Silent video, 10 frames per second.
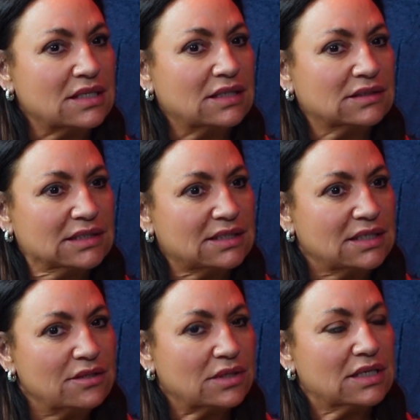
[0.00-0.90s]
and his
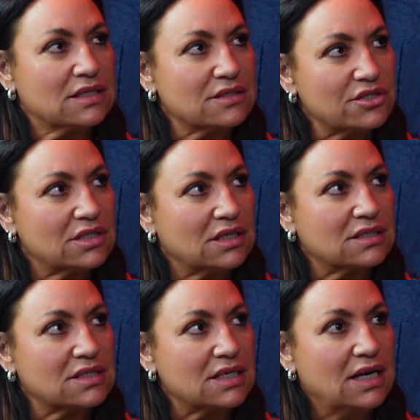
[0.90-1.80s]
teeth were clenched
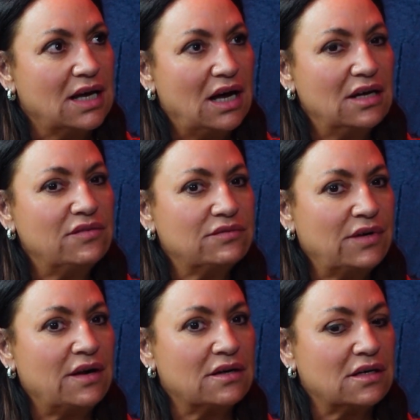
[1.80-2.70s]
and I felt
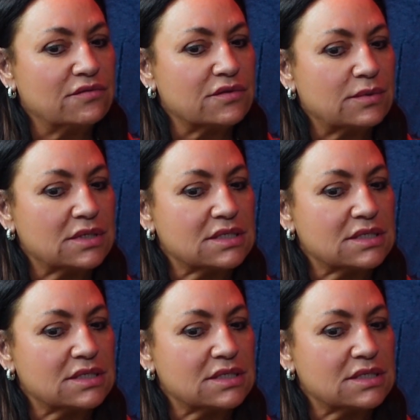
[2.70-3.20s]
very uncomfortable.